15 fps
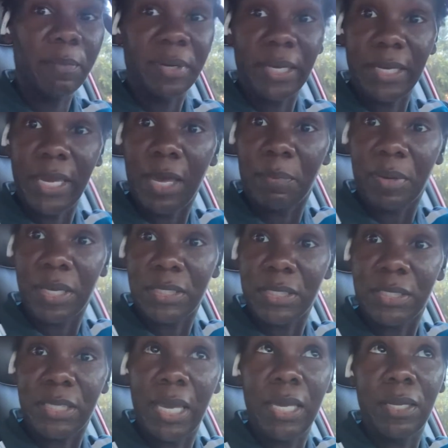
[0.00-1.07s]
but I can't because
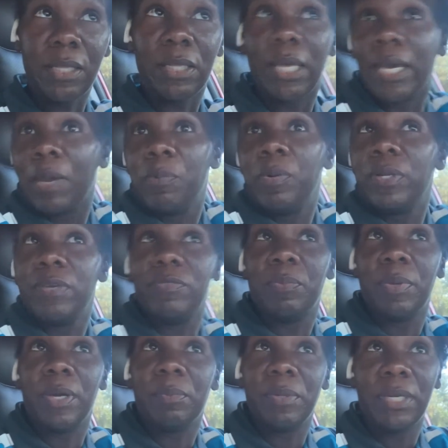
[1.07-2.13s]
it's gated. Like, I won't even
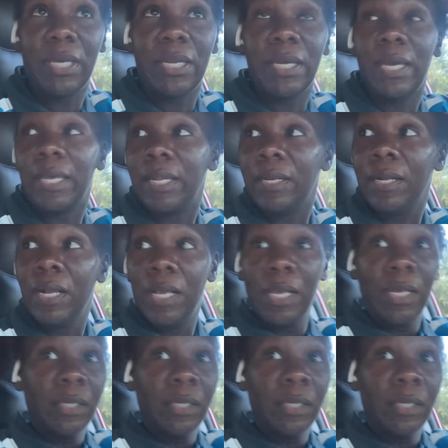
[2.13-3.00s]
be able to get in.